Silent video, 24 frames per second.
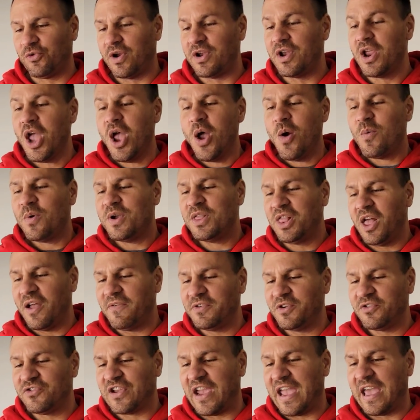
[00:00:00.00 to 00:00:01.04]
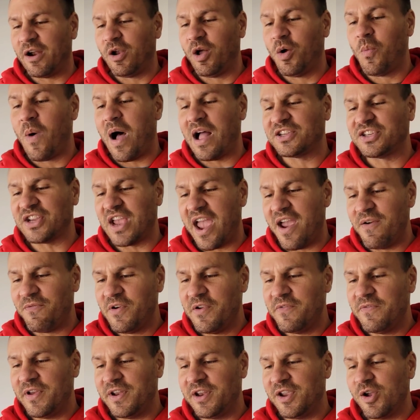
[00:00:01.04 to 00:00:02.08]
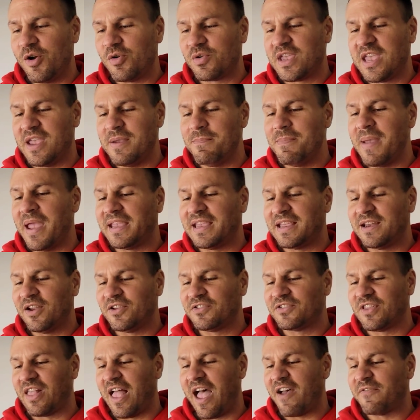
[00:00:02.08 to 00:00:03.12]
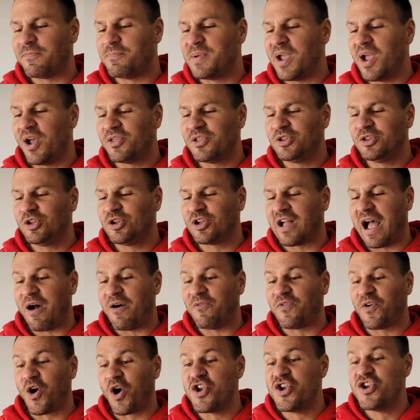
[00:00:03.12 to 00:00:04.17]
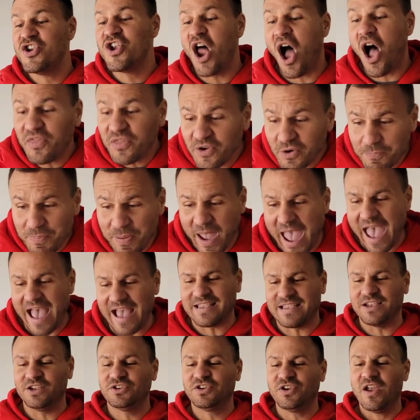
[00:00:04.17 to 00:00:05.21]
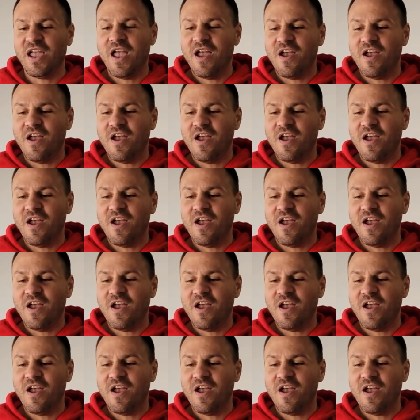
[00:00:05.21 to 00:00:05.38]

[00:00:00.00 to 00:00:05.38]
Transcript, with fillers: My goodness. We love your channel and watch every video. Keep making us laugh. Be on the lookout for another package